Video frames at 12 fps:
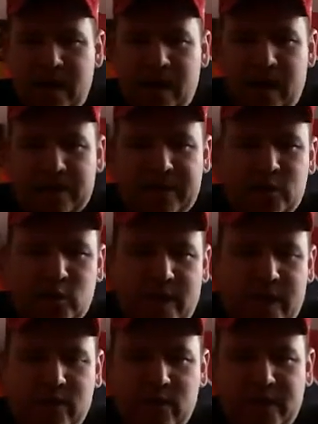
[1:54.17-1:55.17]
I think she
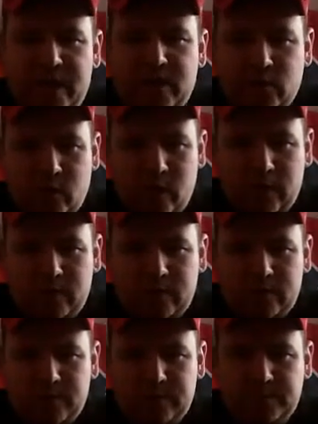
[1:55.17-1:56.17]
got her days wrong.
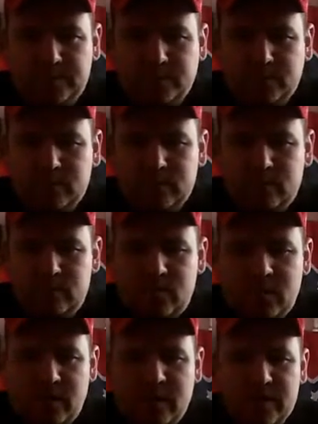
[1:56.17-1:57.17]

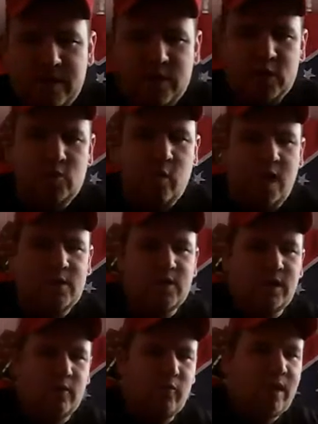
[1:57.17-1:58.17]
Because I just watched
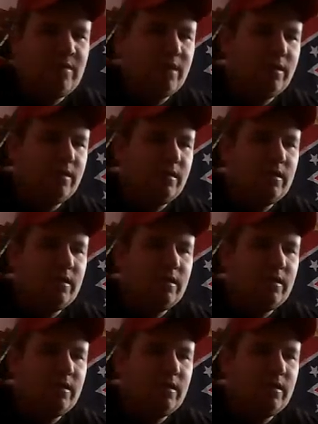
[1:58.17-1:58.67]
an arraignment